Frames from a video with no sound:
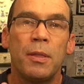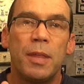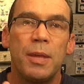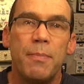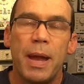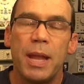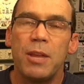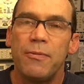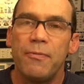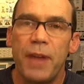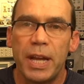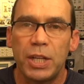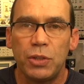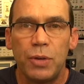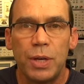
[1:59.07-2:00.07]
The
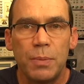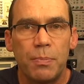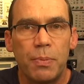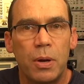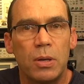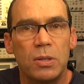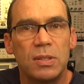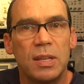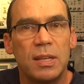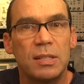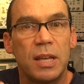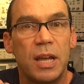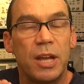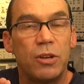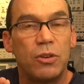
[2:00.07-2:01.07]
manufacturing
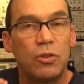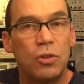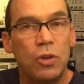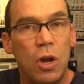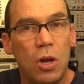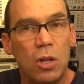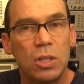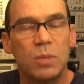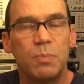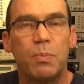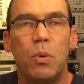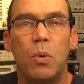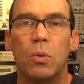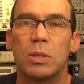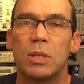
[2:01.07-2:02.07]
process and
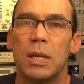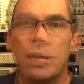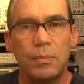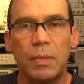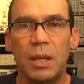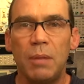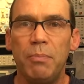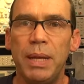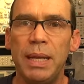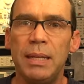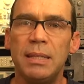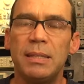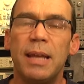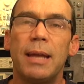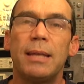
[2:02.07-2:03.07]
transport
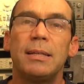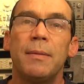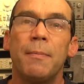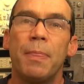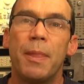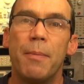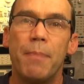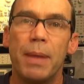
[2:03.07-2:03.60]
means that the